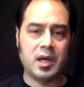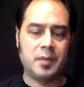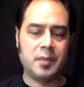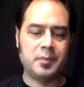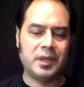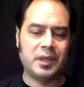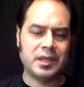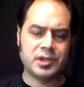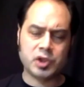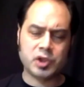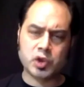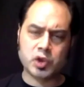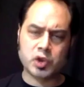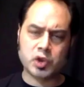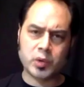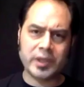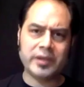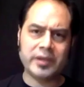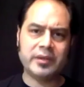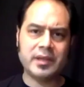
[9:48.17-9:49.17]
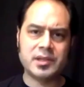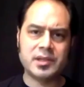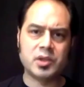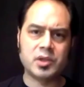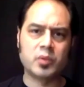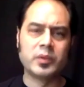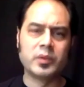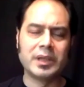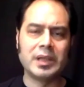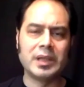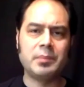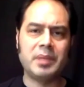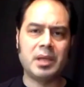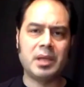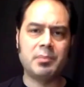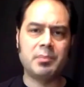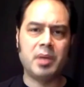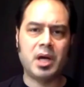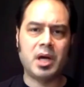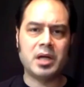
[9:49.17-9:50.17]
because strength is a really
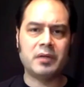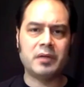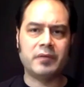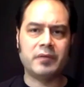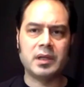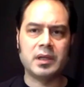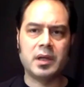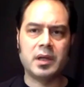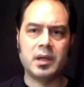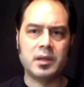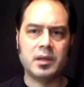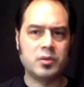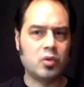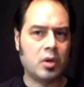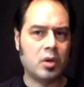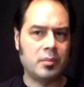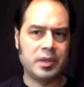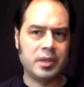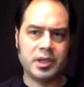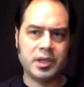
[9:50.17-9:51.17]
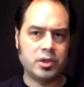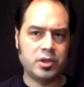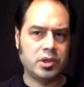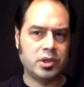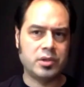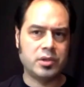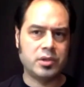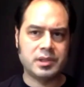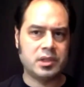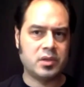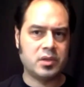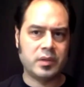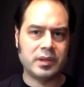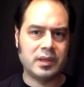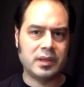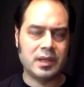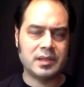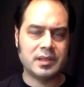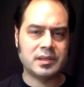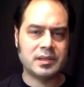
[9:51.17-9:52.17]
big part of it. Normally, you're used to doing
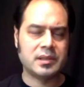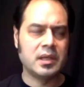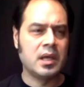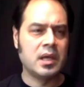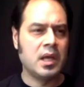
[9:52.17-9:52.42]
this.